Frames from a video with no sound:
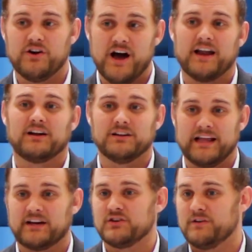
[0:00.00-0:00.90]
are not a
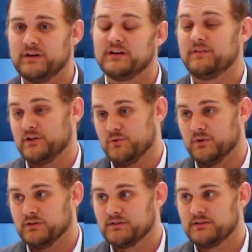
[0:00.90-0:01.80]
collection of
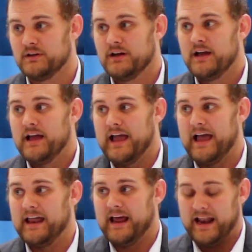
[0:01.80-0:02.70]
individuals.
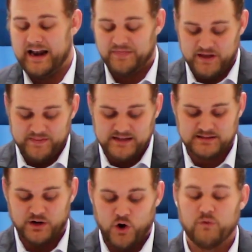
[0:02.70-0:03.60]
And, and I think
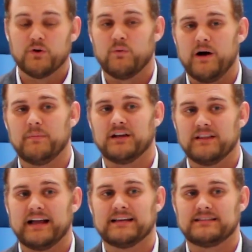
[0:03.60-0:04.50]
that's the
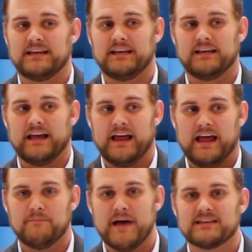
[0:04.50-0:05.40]
overwhelming legacy
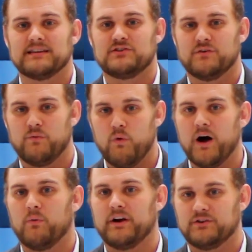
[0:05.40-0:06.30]
and message of
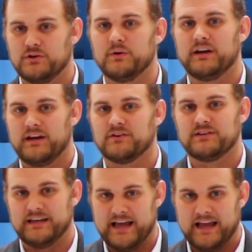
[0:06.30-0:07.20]
what we're doing here
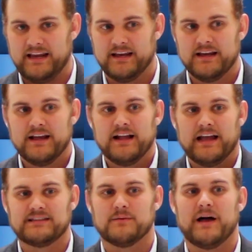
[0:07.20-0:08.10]
today.
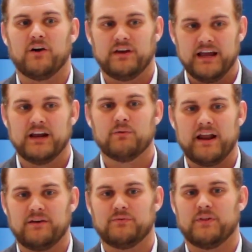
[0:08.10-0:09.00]
It's about getting
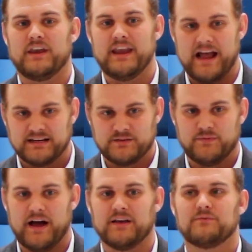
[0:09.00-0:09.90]
ready for the next
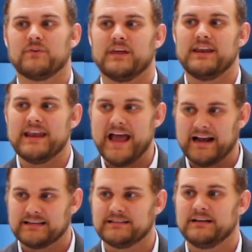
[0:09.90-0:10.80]
fight, for the
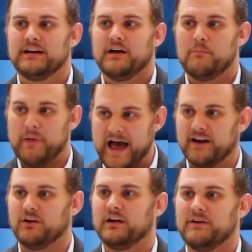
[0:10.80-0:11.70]
next
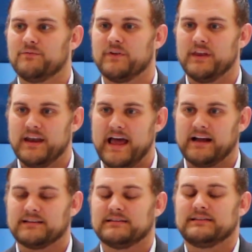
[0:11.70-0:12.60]
battle, and for the
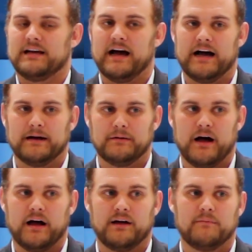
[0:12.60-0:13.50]
next
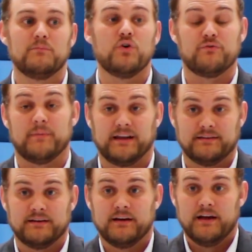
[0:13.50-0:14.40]
uh, uh,
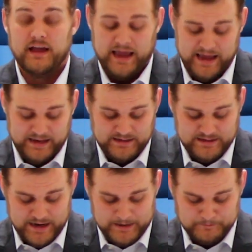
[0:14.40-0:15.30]
movement. And
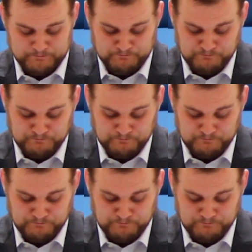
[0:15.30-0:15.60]
um,